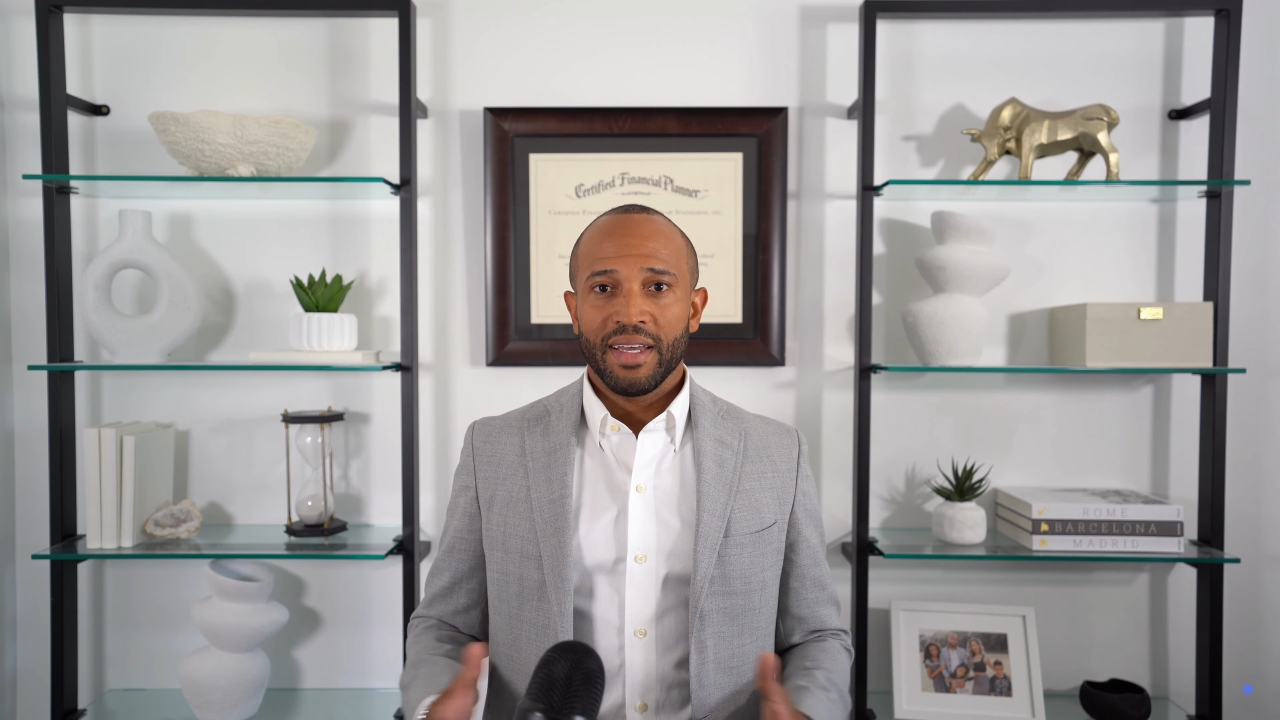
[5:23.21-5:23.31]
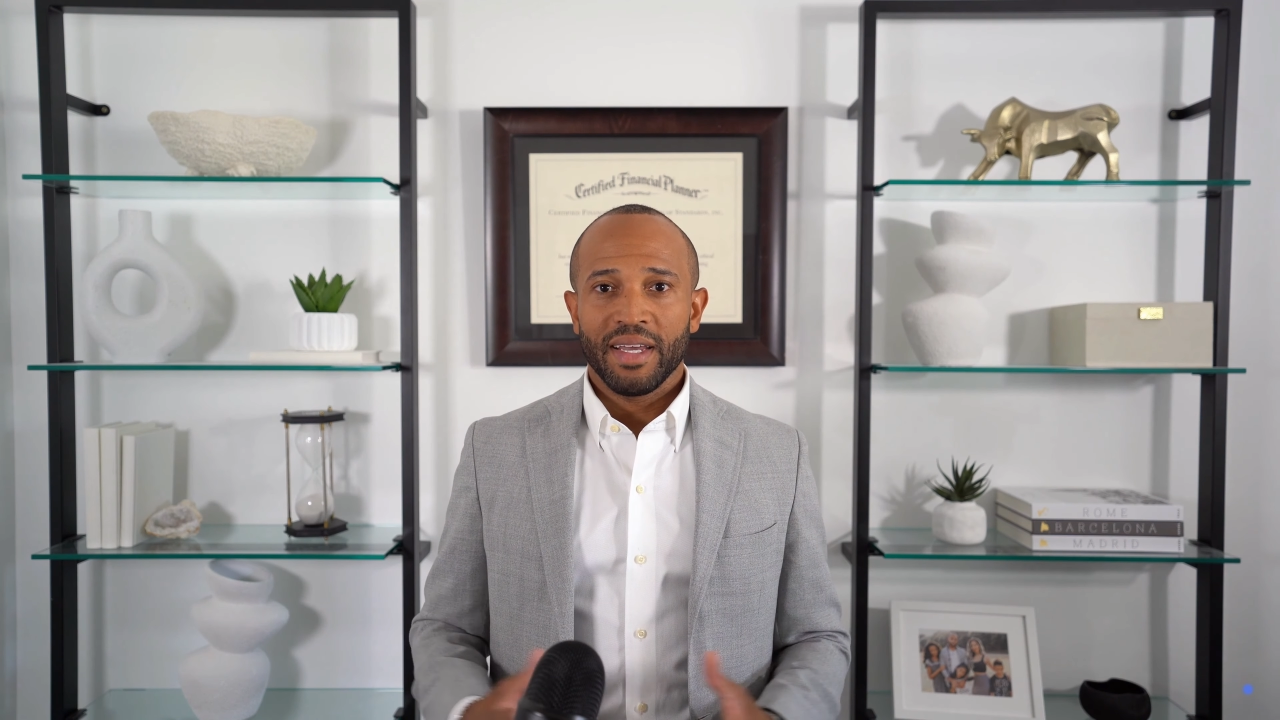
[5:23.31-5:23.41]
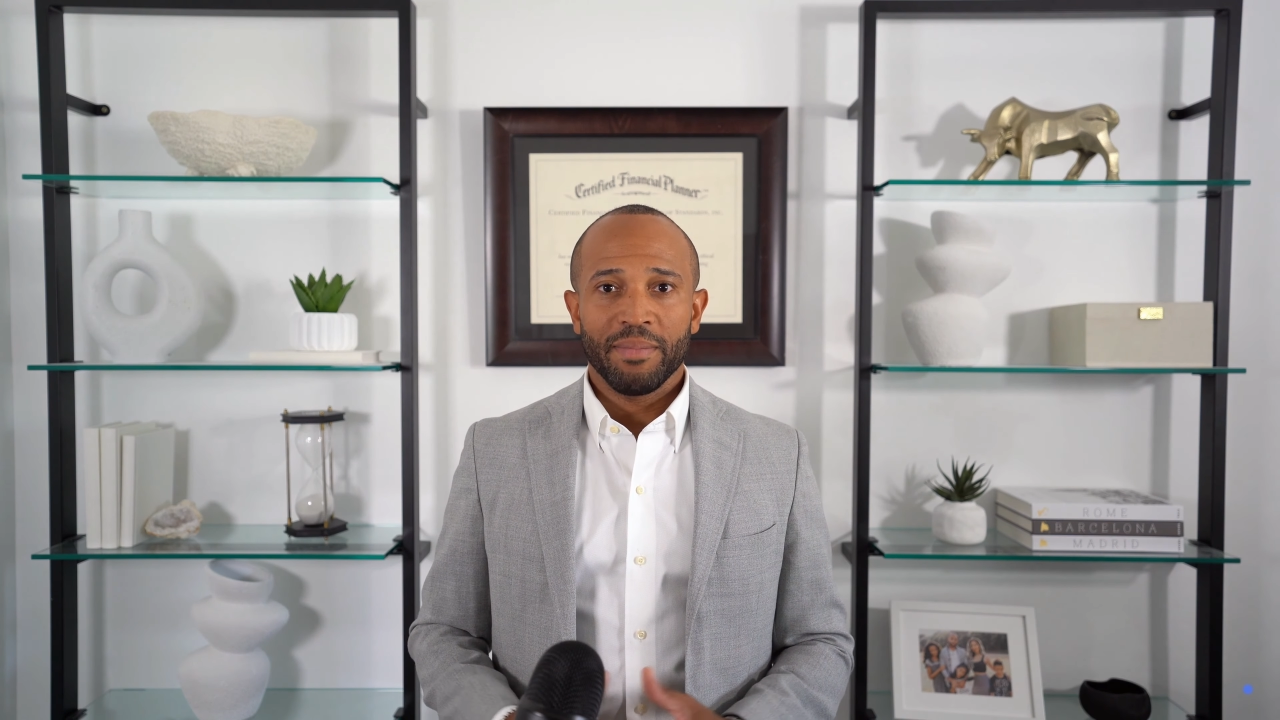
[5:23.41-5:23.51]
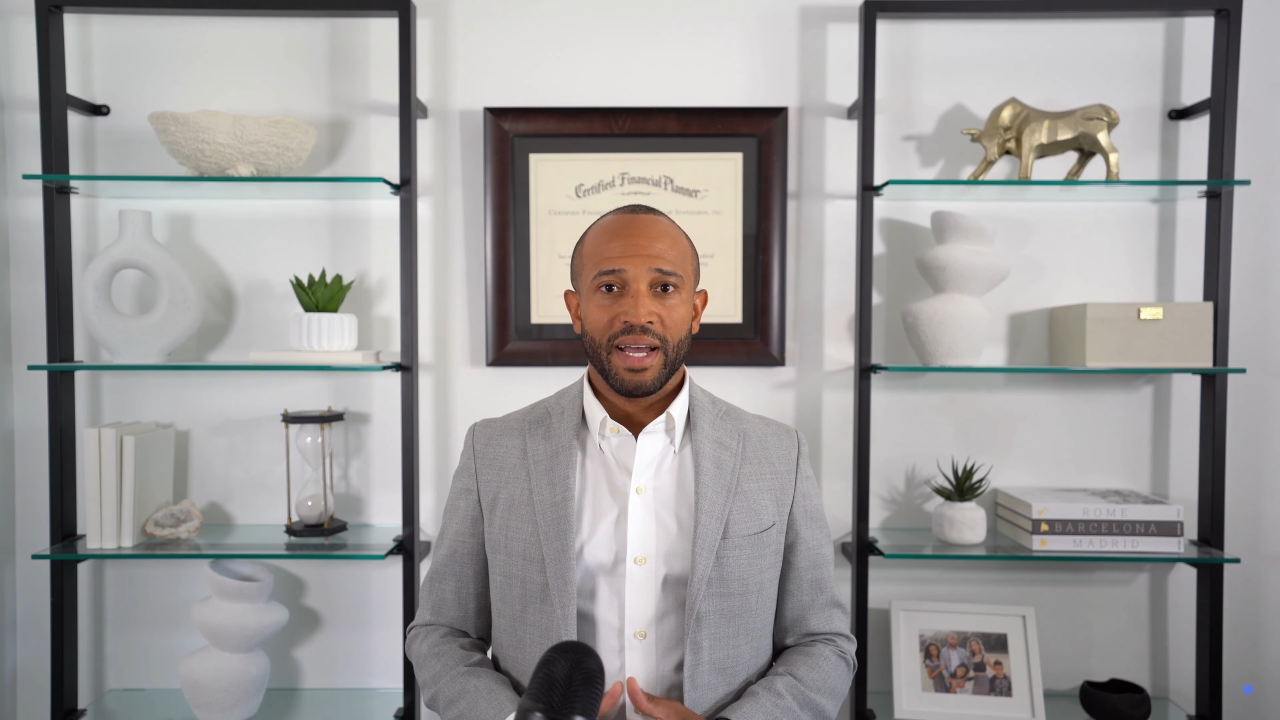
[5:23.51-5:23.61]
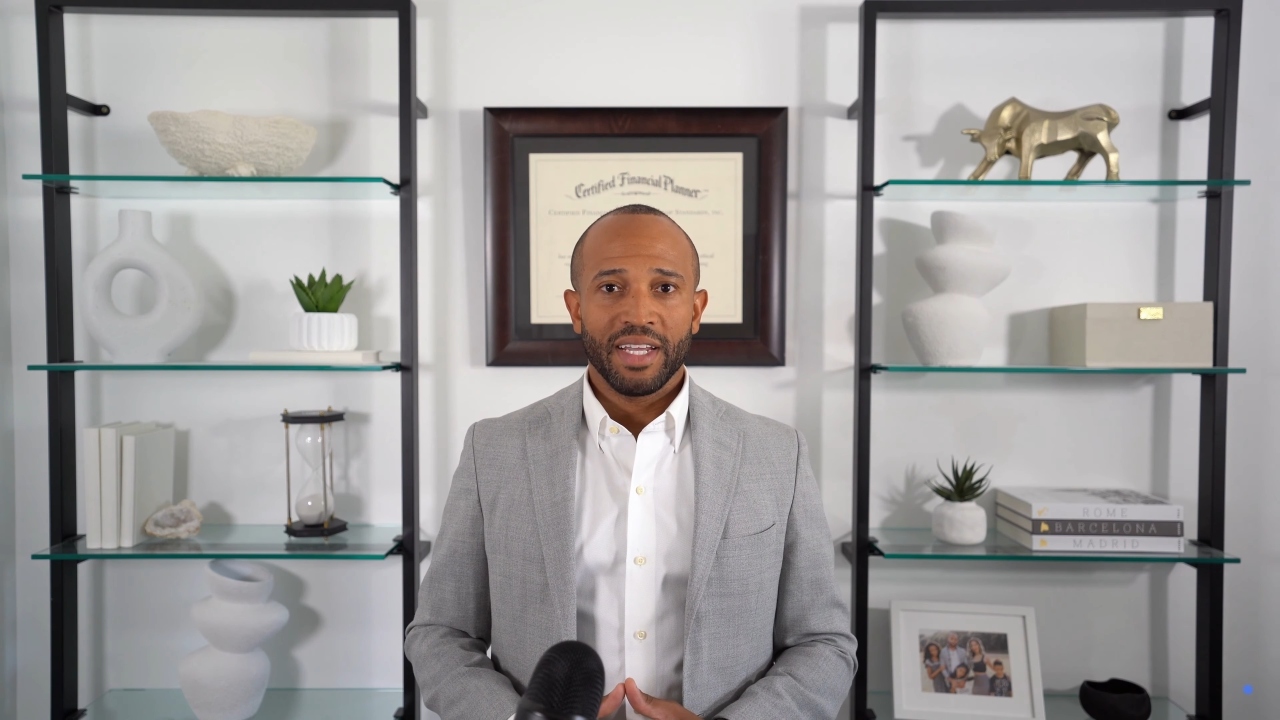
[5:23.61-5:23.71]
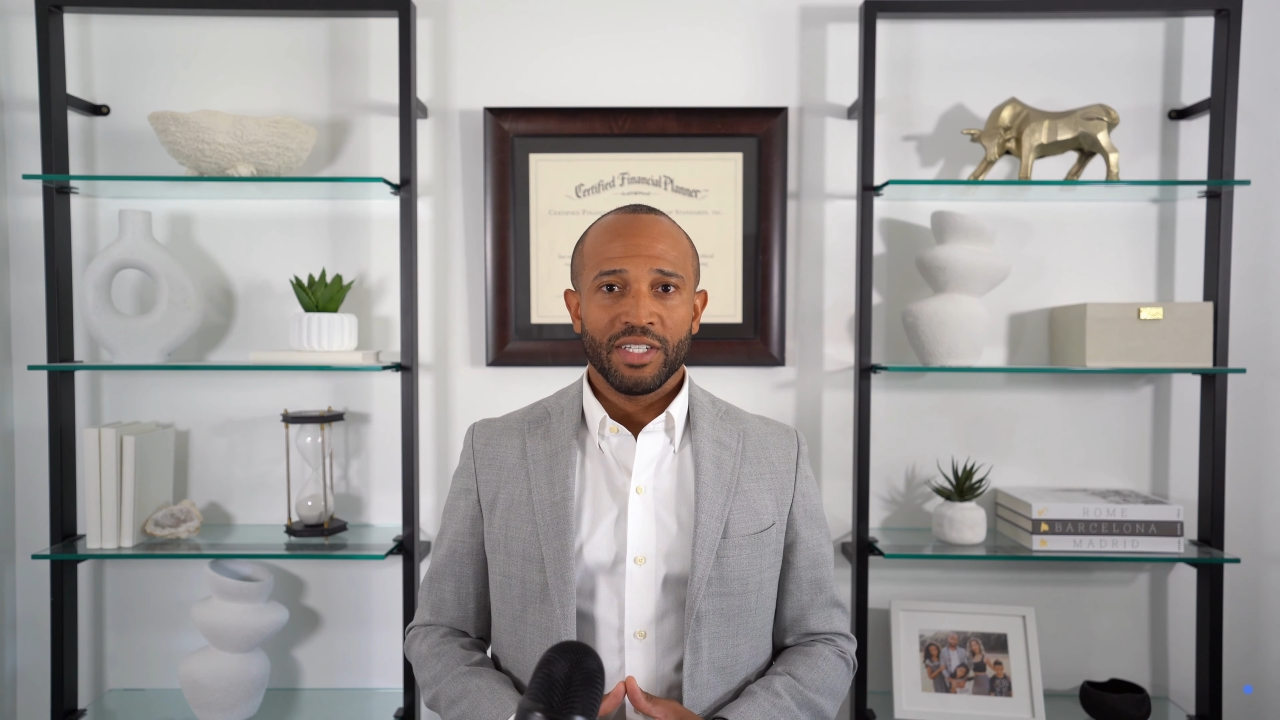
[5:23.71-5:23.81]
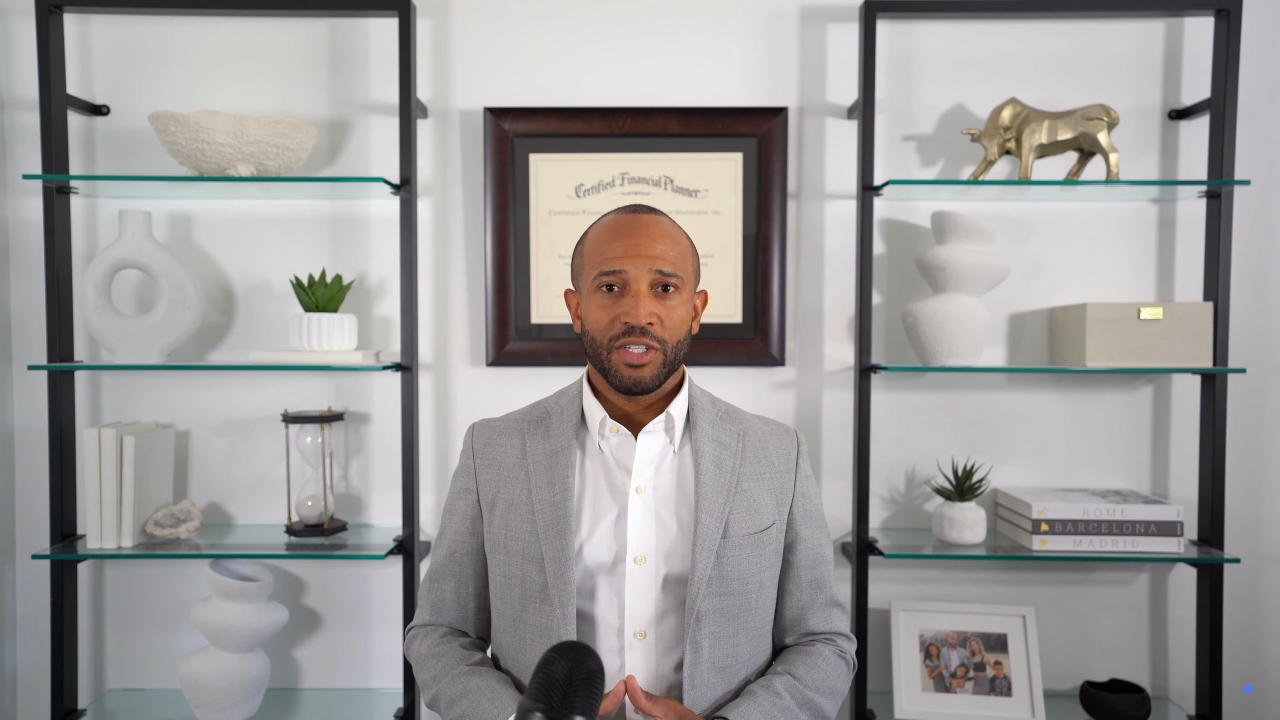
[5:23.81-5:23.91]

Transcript: imagine